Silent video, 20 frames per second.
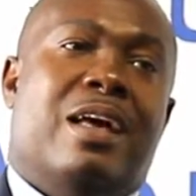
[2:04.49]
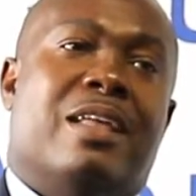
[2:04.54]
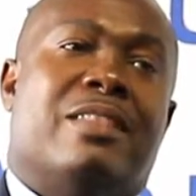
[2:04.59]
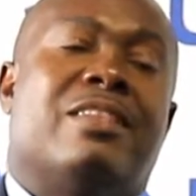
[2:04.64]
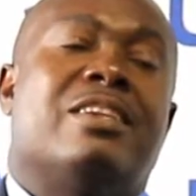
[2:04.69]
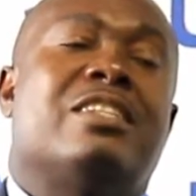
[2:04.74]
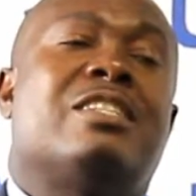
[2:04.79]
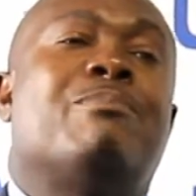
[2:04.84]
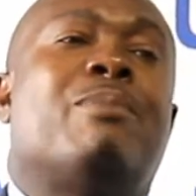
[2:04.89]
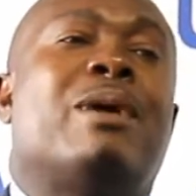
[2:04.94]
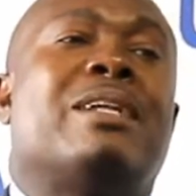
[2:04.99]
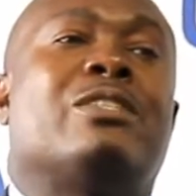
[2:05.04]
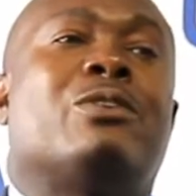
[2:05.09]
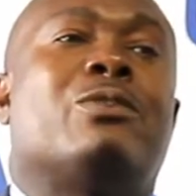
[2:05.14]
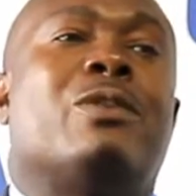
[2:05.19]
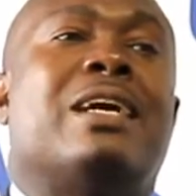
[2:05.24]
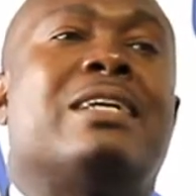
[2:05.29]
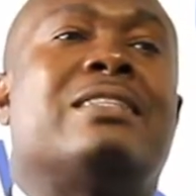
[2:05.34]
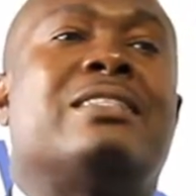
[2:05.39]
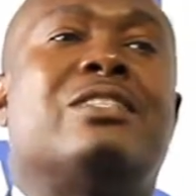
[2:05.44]
this
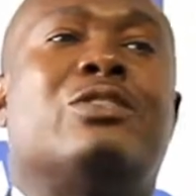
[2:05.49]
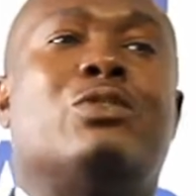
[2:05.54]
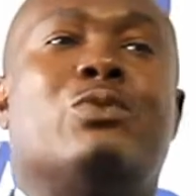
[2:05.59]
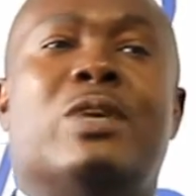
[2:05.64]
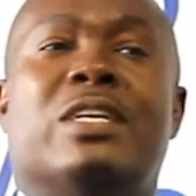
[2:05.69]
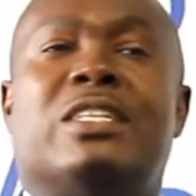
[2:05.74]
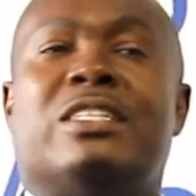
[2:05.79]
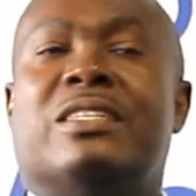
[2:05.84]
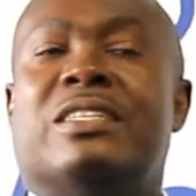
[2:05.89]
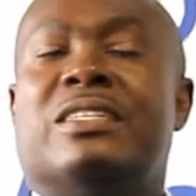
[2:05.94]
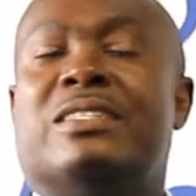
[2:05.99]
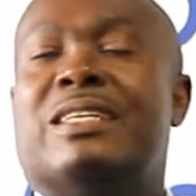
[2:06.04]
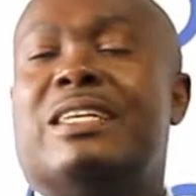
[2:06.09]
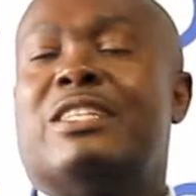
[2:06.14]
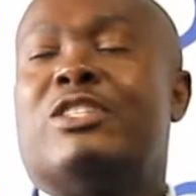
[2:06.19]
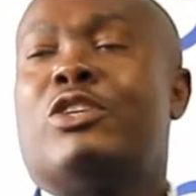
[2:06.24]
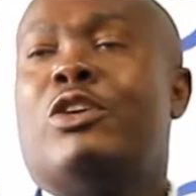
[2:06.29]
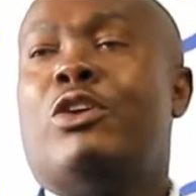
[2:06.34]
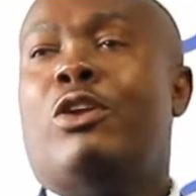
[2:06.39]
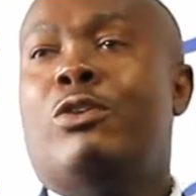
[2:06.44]
particular situation is
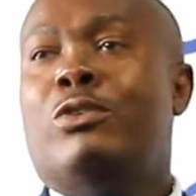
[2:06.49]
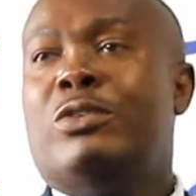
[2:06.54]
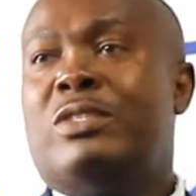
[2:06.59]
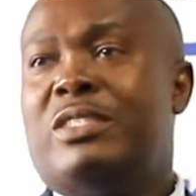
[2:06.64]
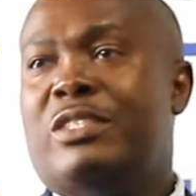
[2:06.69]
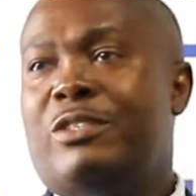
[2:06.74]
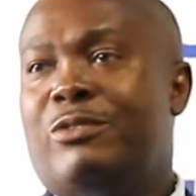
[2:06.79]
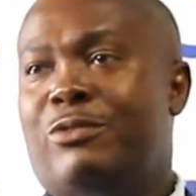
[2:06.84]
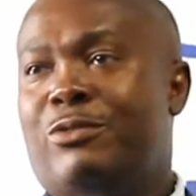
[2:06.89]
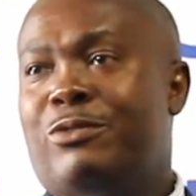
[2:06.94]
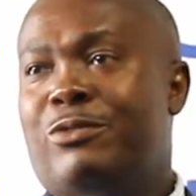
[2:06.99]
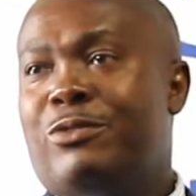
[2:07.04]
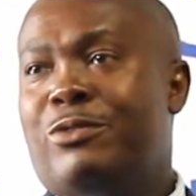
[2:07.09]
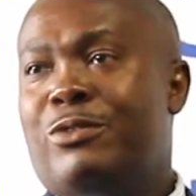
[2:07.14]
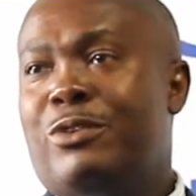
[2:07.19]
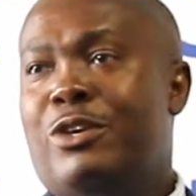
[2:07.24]
exclusive